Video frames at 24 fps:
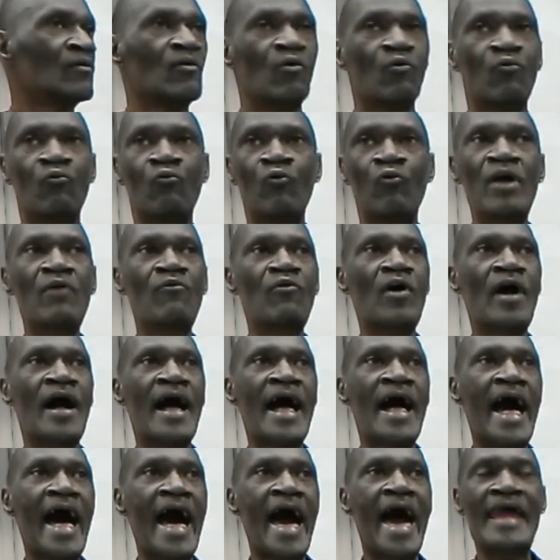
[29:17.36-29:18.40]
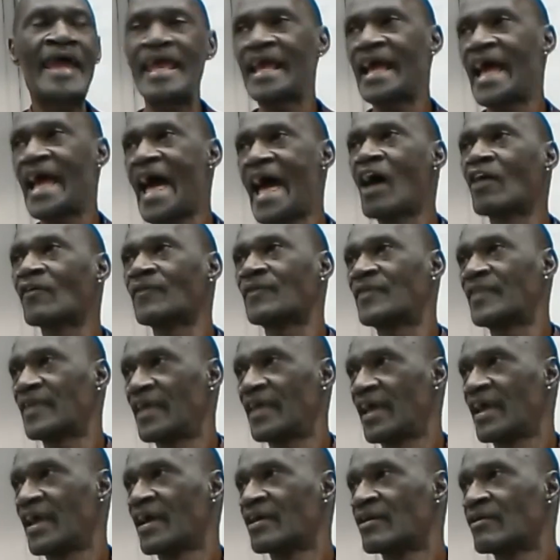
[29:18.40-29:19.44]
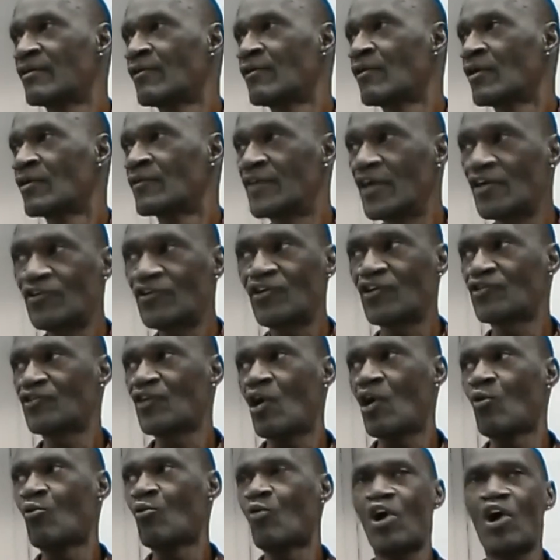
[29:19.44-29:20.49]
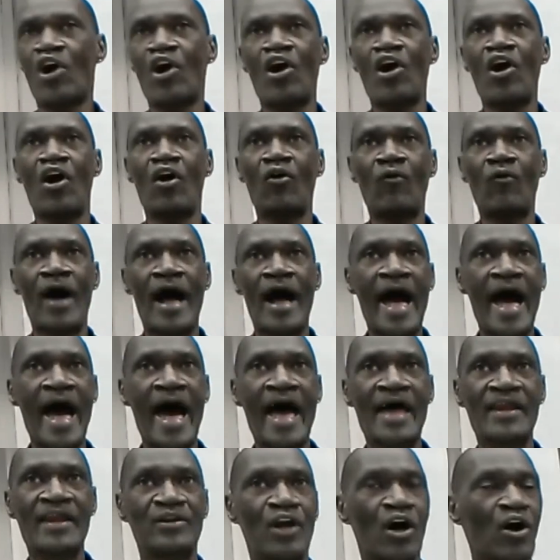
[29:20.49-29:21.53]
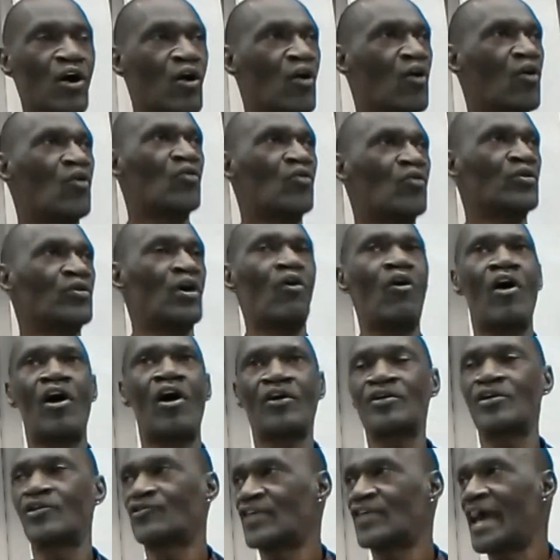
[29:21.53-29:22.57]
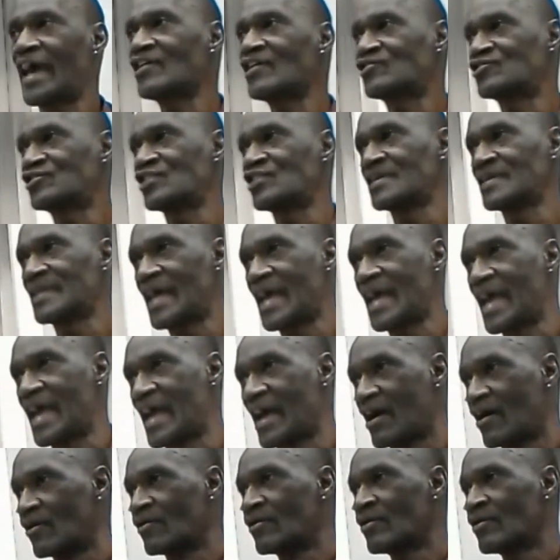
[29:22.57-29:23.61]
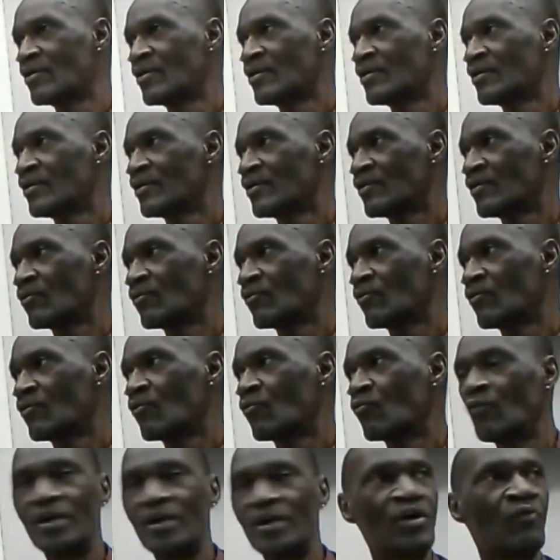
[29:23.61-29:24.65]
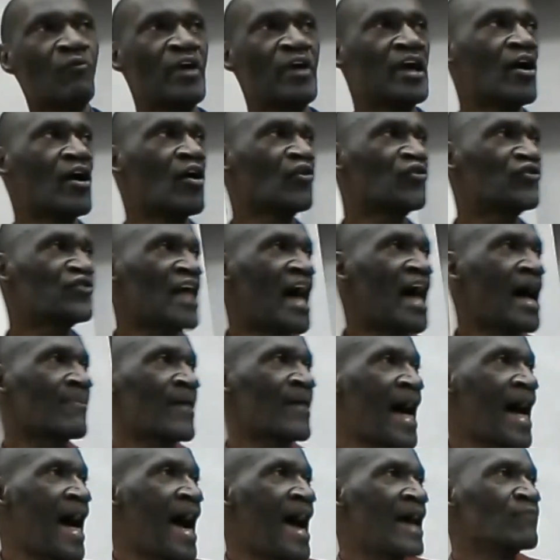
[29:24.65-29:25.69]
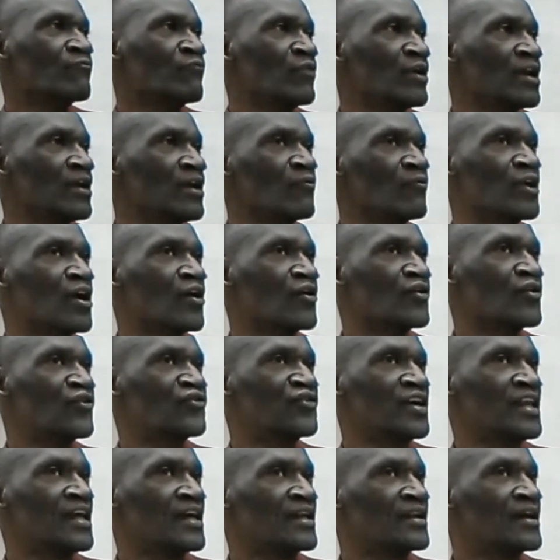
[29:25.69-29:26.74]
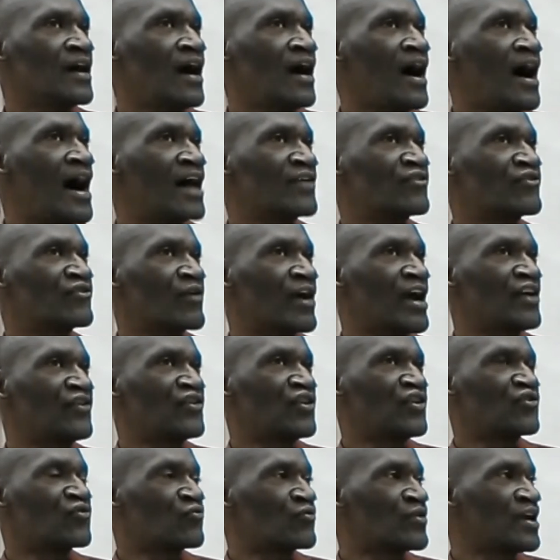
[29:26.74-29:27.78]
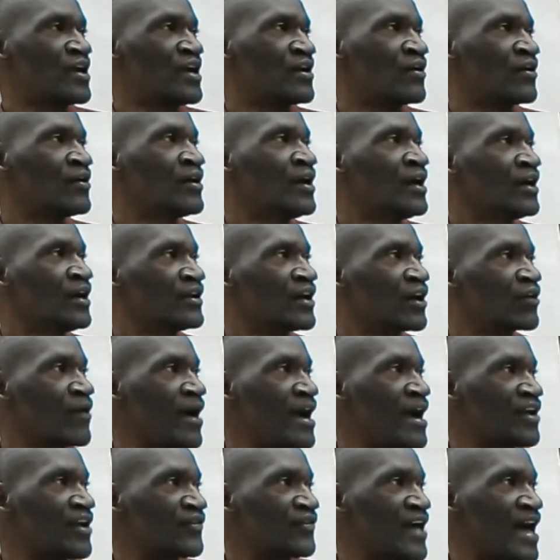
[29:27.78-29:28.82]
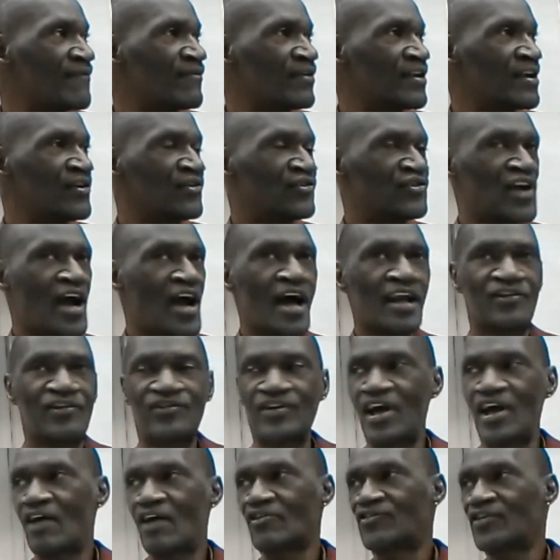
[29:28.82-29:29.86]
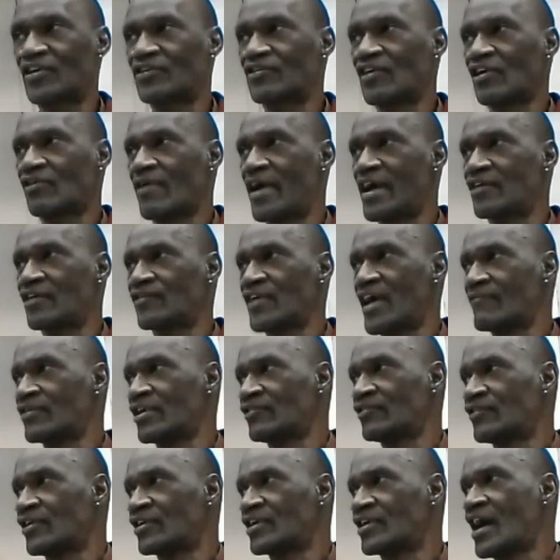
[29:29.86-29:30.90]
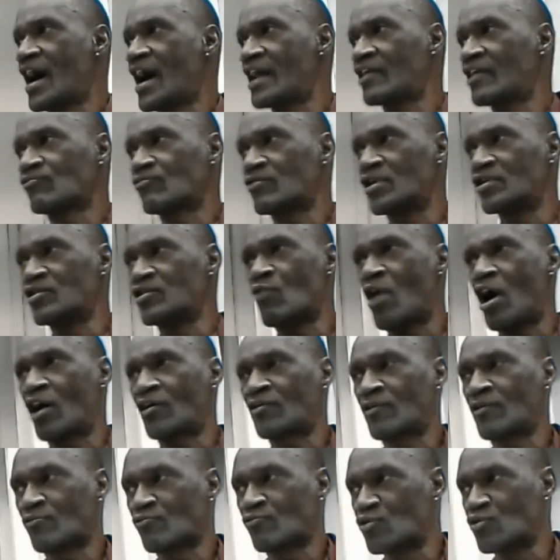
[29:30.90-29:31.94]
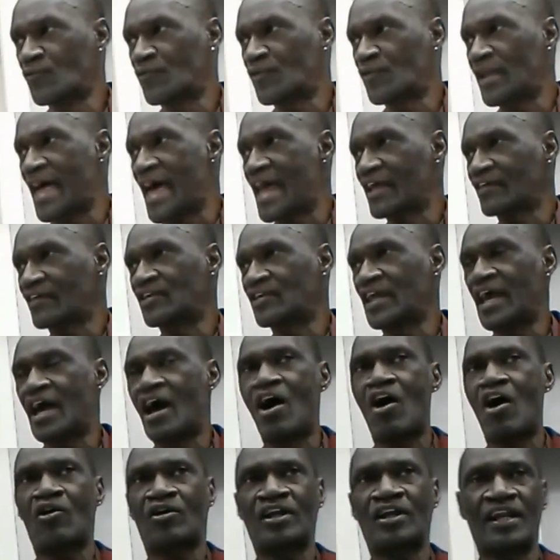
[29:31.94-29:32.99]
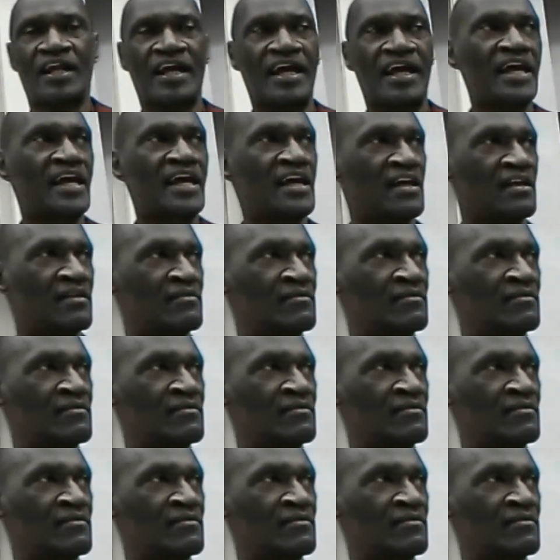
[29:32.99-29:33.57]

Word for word: We were hiding out then. This is a worldwide known organization now. When are we going to stop hiding? When are we going to see that God's grace is real? The greatest evidence, Charlie C. always says, the greatest evidence that God is real, you walk in the room full of addicts and they all clean.